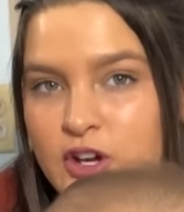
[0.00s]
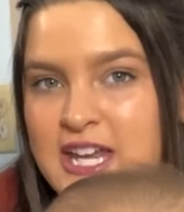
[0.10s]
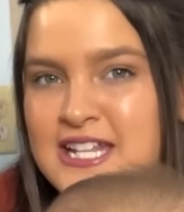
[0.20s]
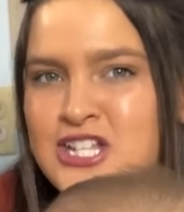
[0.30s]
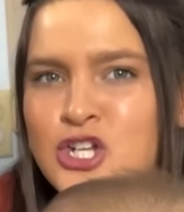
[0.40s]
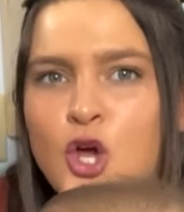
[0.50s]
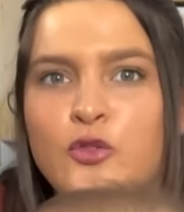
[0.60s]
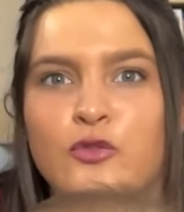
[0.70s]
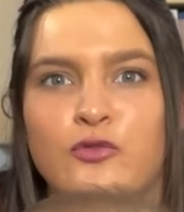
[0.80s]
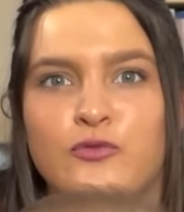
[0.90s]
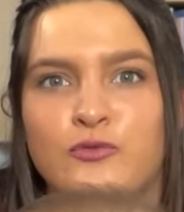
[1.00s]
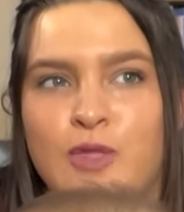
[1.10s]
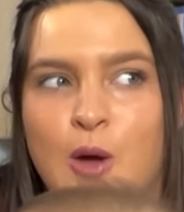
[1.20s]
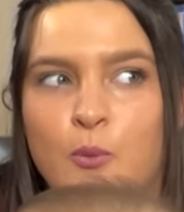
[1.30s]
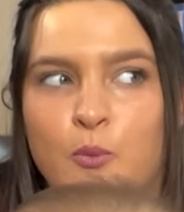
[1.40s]
He doesn't know
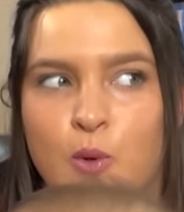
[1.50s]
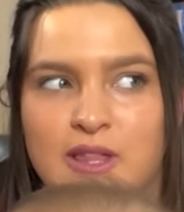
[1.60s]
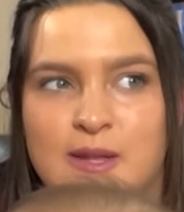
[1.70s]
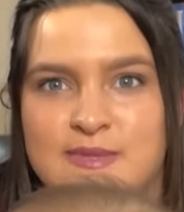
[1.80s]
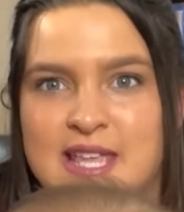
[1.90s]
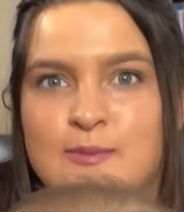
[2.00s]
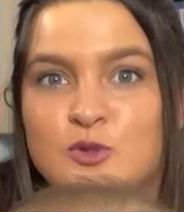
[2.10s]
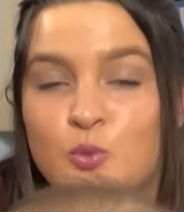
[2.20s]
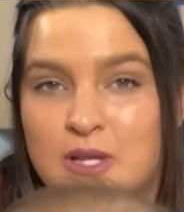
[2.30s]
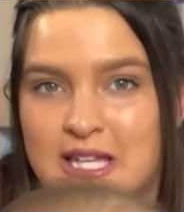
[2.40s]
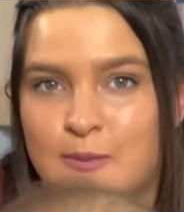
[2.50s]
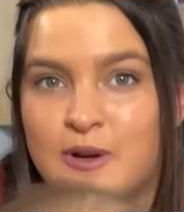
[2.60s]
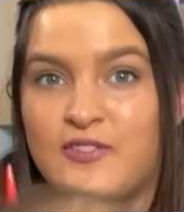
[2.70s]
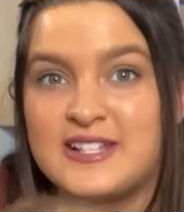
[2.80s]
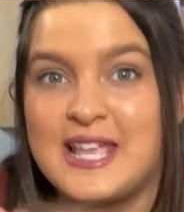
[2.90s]
that William's name is William, but
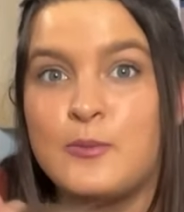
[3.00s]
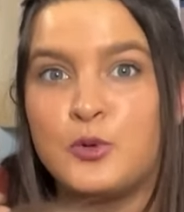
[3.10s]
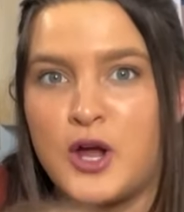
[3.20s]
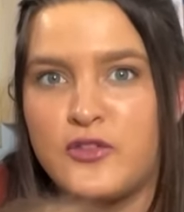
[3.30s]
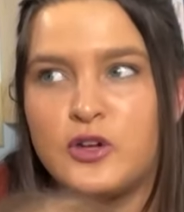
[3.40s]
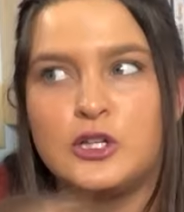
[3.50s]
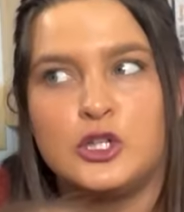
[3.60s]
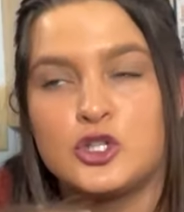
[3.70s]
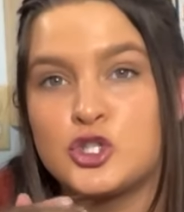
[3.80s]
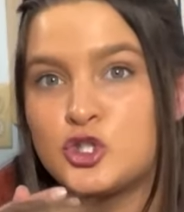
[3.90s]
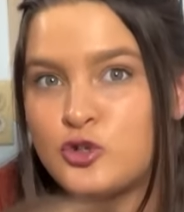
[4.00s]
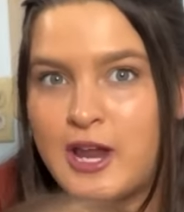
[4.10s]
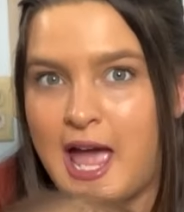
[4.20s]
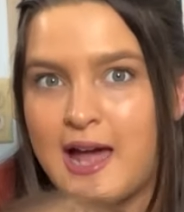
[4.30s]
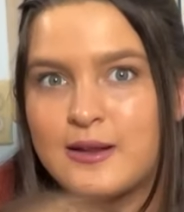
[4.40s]
if I say brother, he'll look
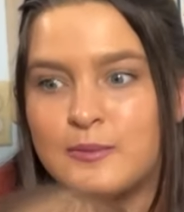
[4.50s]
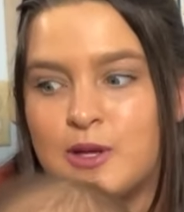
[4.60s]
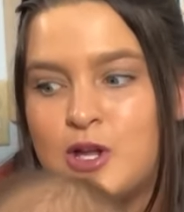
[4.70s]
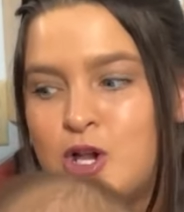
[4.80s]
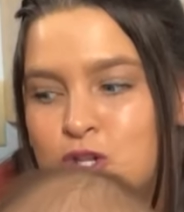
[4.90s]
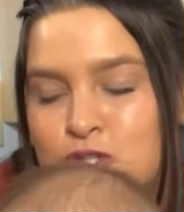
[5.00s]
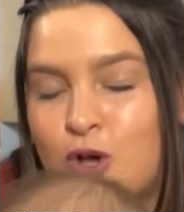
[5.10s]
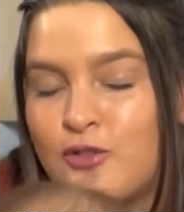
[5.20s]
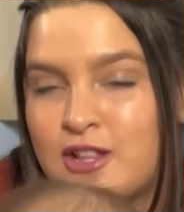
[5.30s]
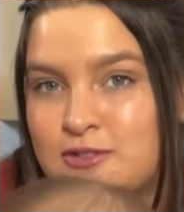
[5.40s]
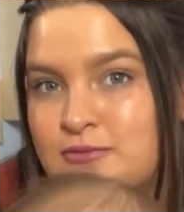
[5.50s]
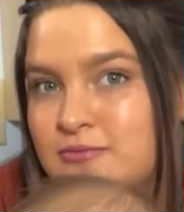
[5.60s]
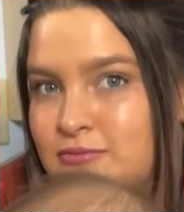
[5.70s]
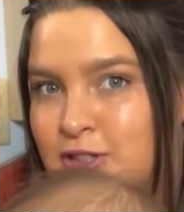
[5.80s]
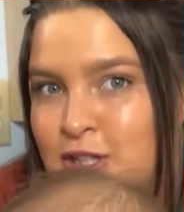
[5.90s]
straight at him. So that's
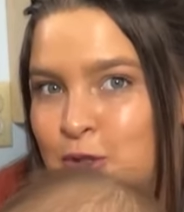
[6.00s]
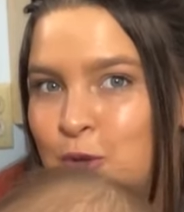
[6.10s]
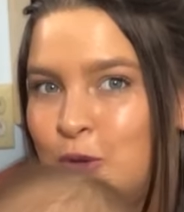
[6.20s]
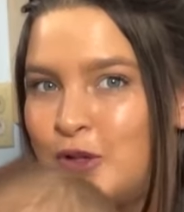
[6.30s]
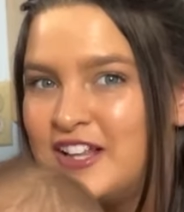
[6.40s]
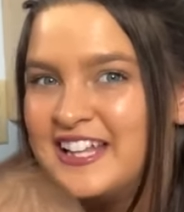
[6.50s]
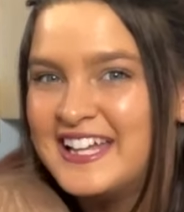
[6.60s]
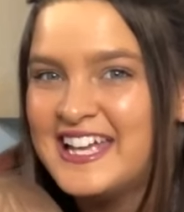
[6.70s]
really cool.